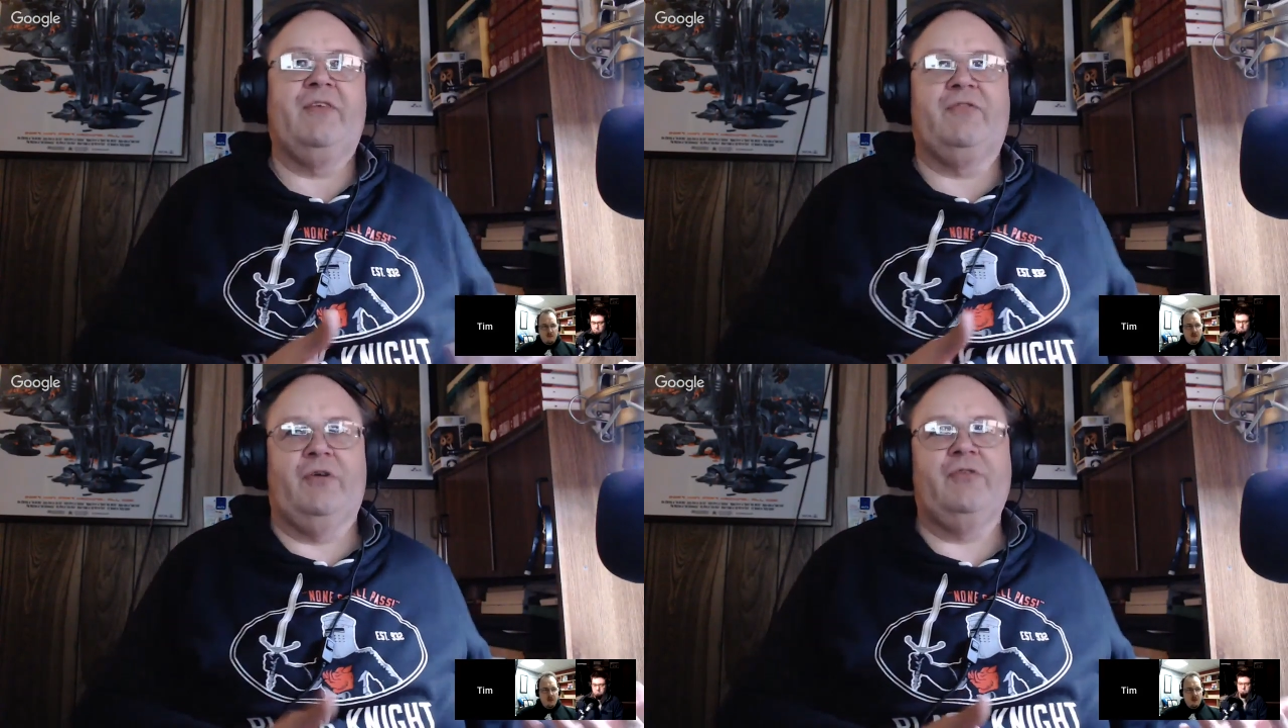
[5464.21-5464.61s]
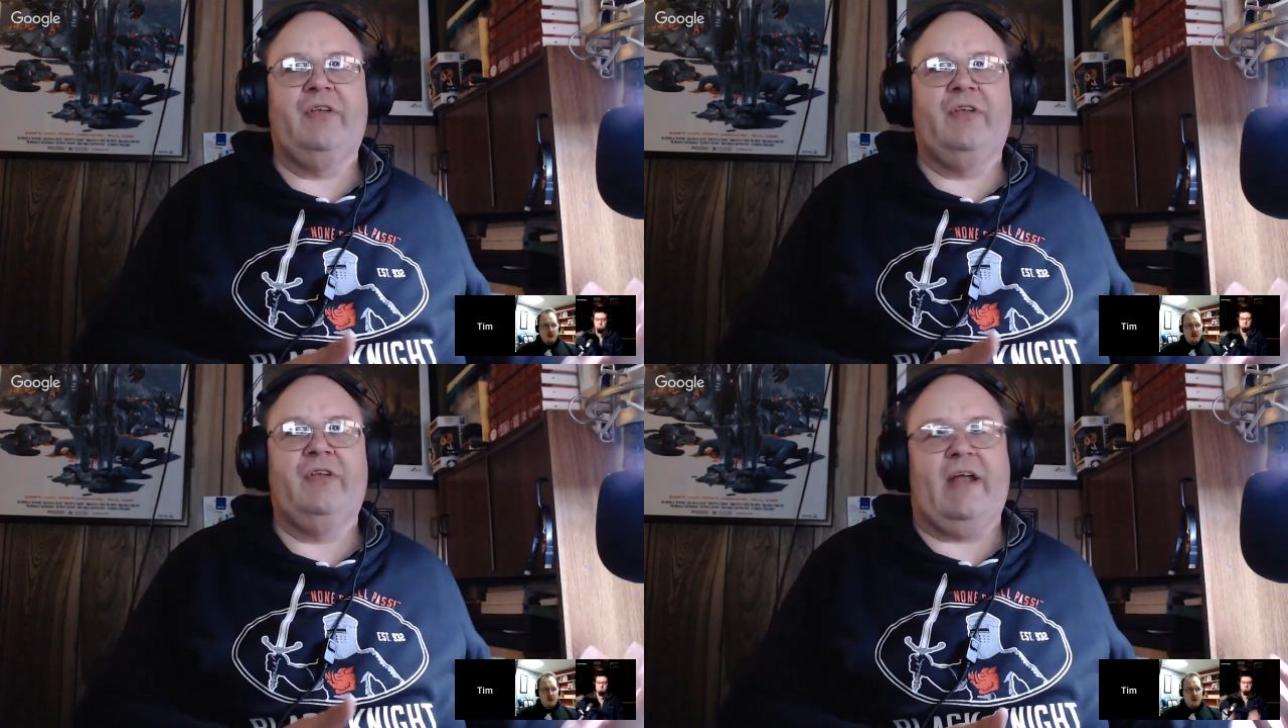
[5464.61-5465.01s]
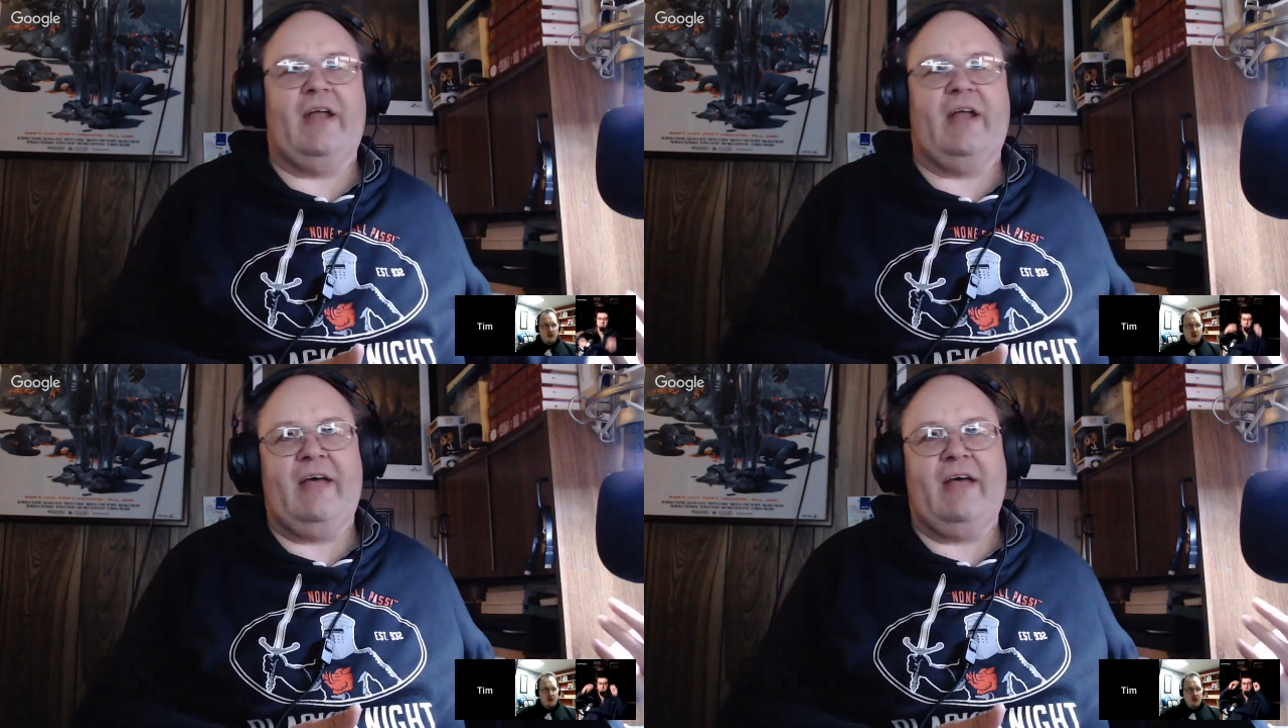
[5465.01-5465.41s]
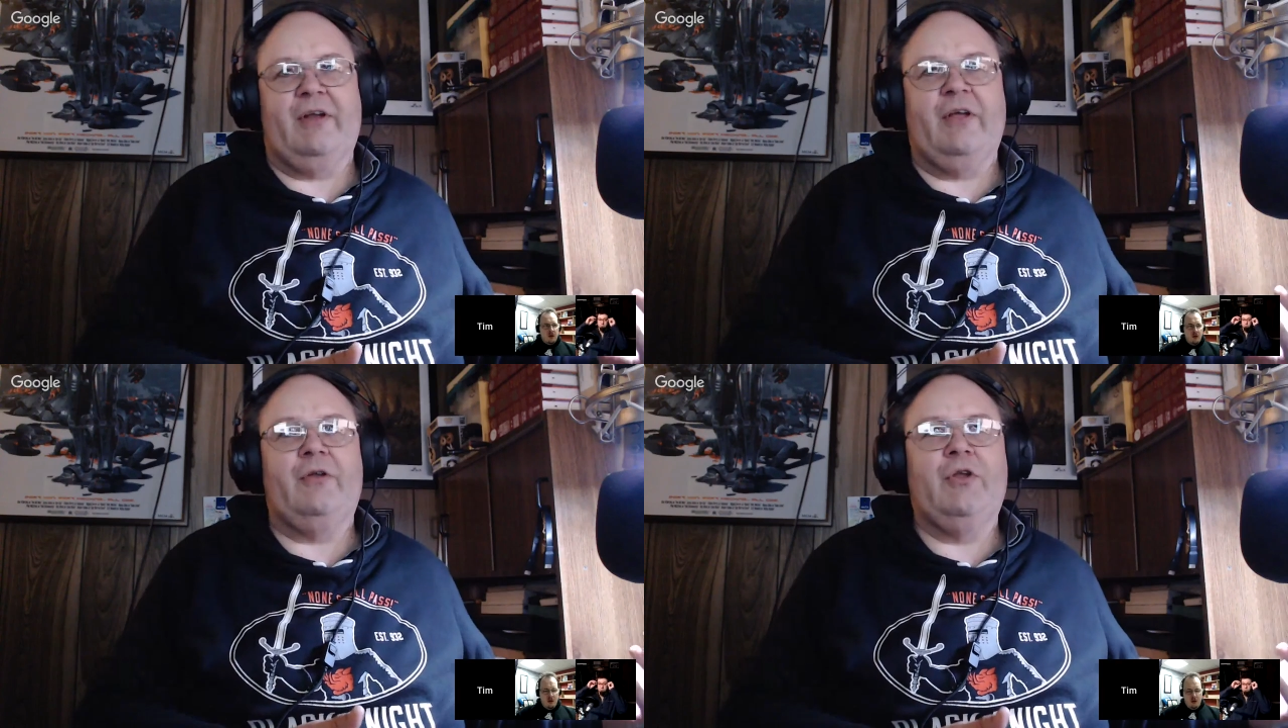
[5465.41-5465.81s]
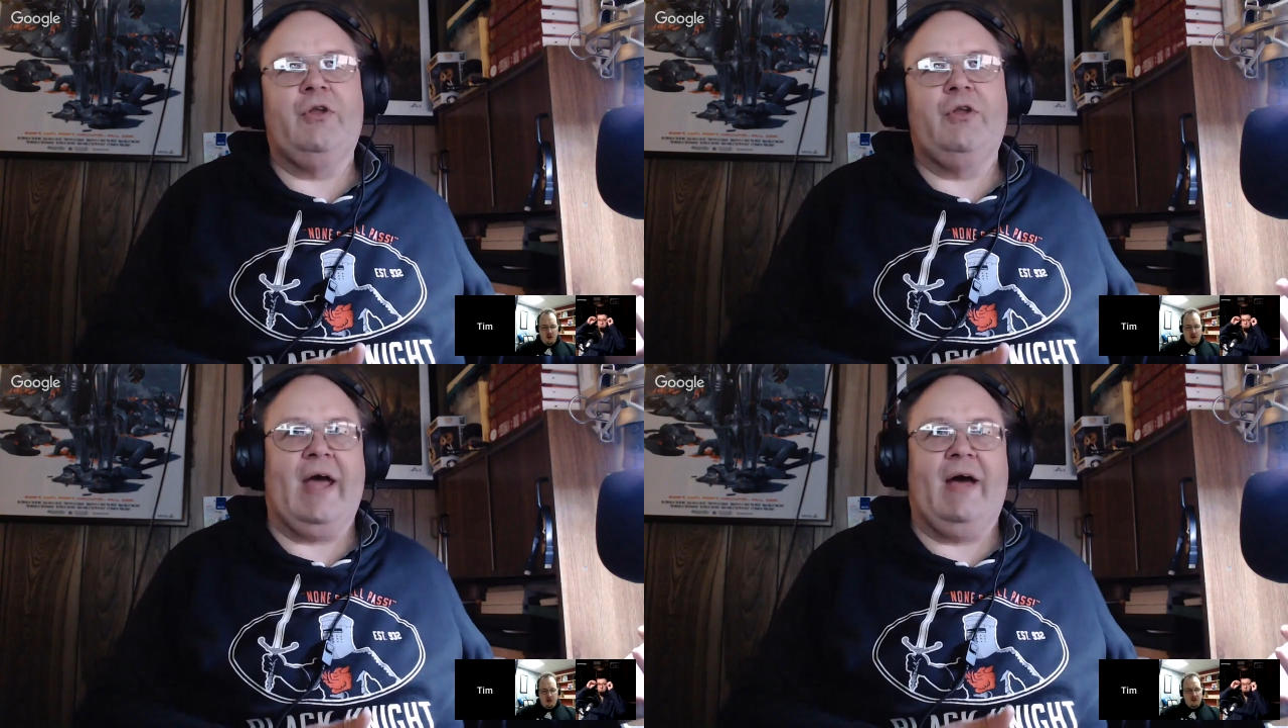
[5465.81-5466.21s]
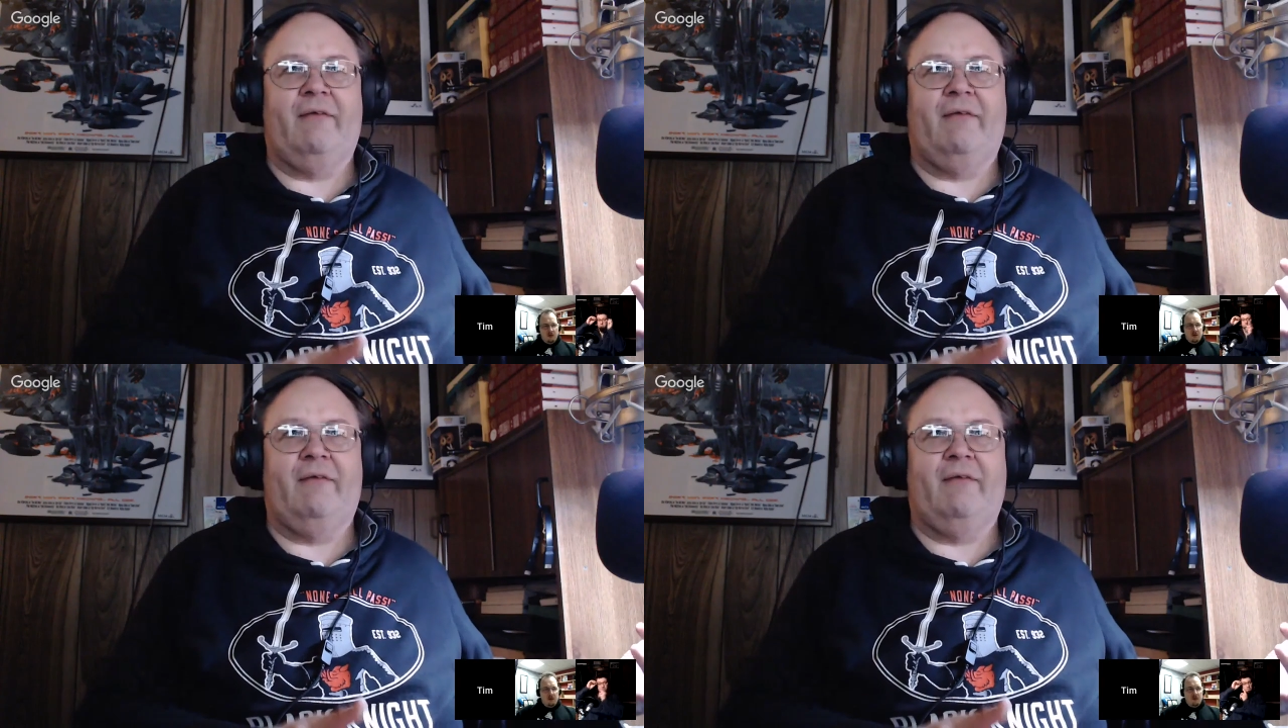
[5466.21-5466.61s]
usually Saturday afternoon you would have